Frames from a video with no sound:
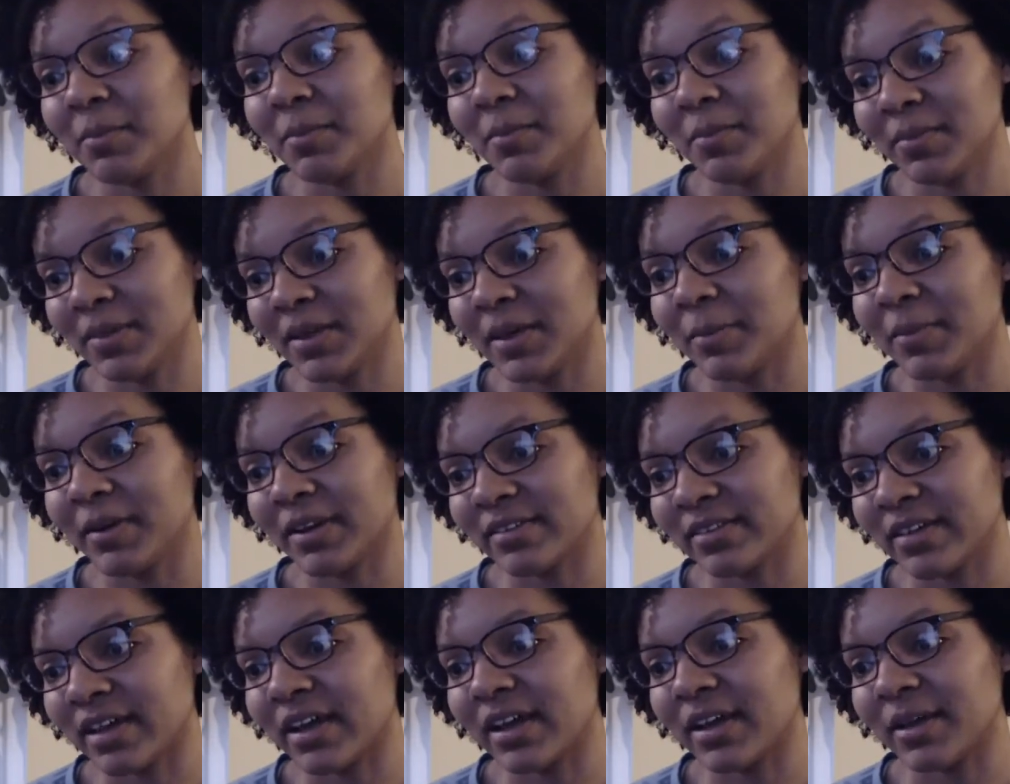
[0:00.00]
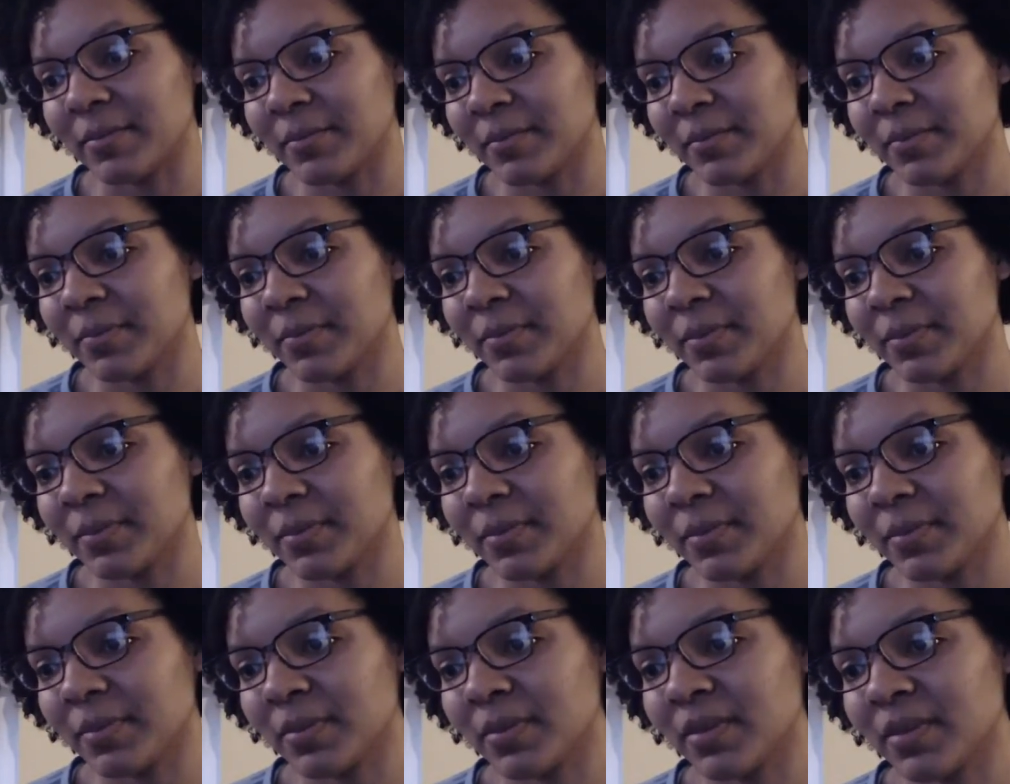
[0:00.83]
Yeah, big time.
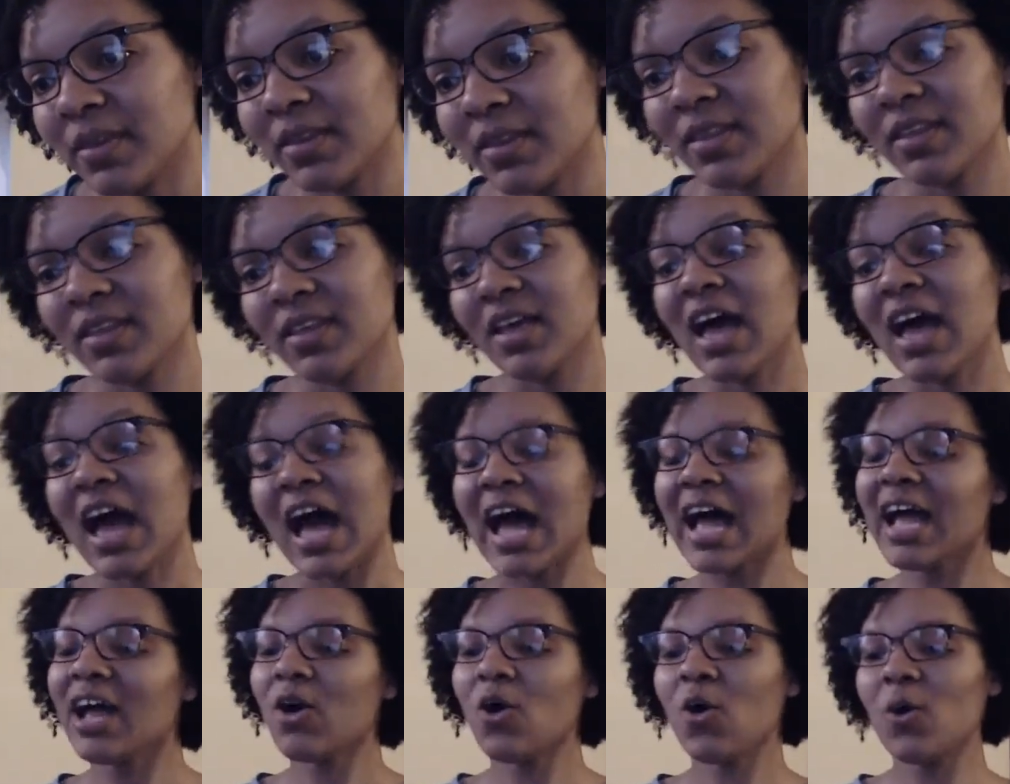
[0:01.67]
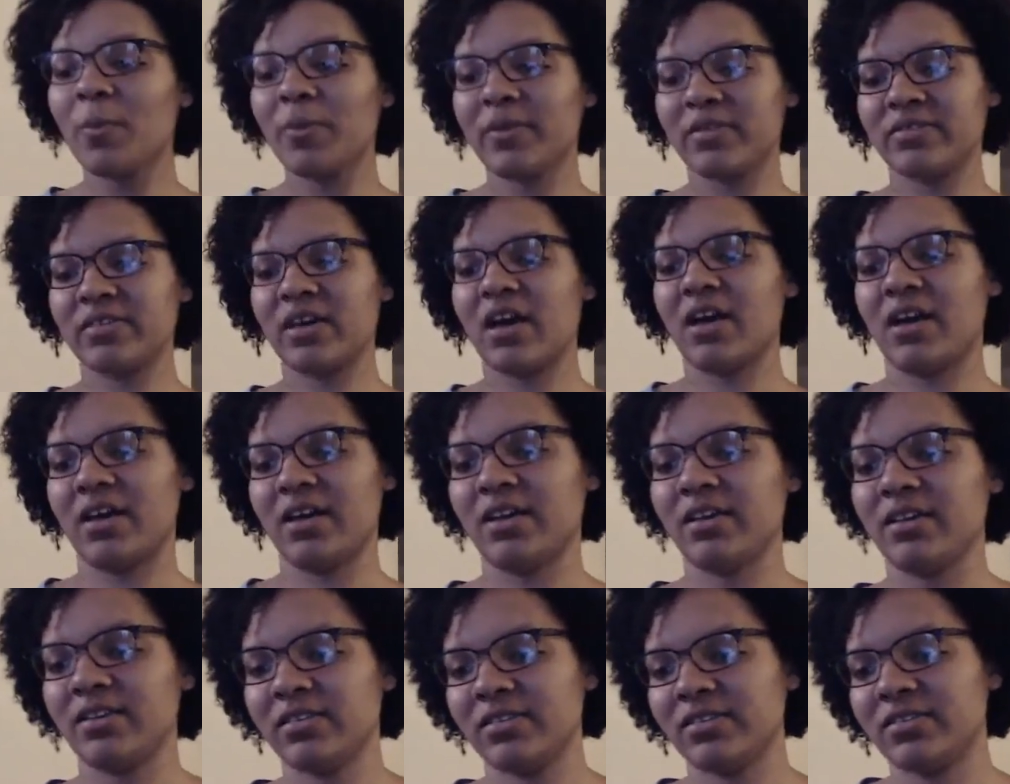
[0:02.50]
I hope it
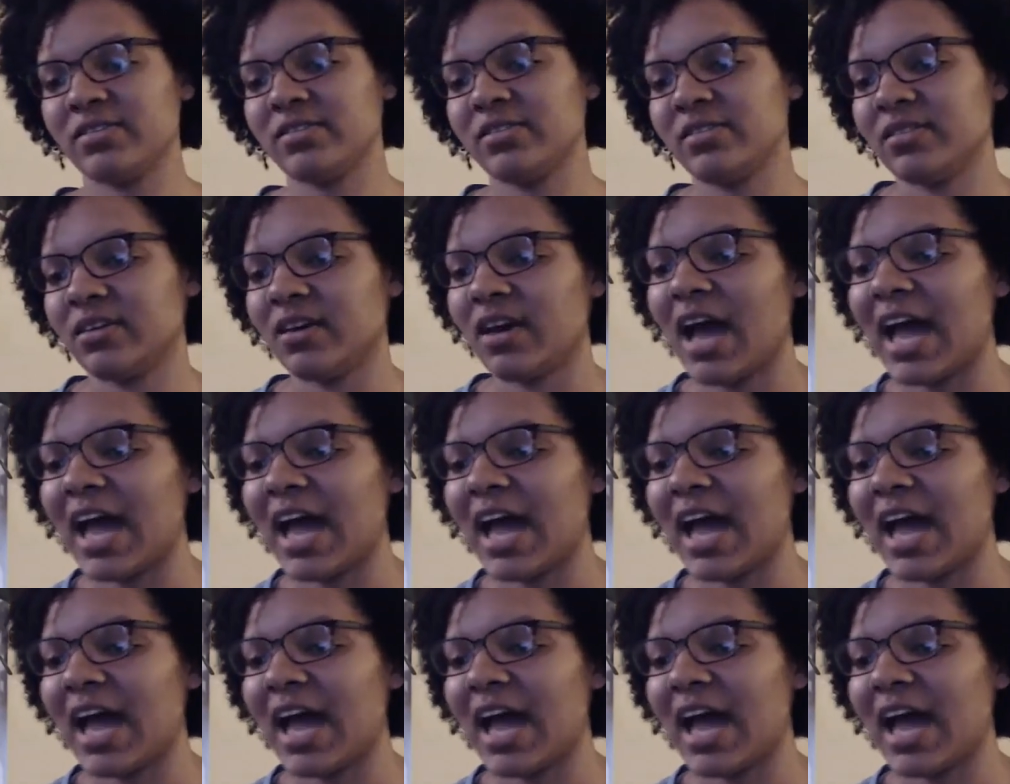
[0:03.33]
does.